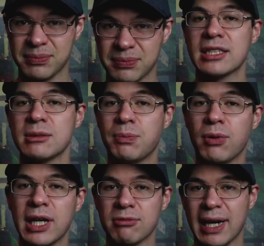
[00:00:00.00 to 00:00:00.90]
Case in
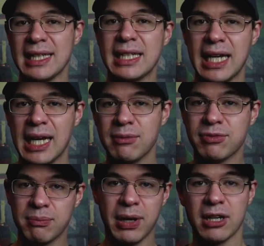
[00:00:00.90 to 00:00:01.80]
point, Riley came
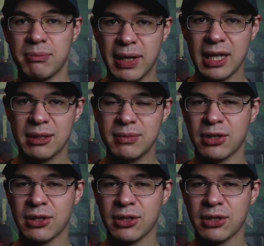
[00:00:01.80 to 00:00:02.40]
from Parabellum.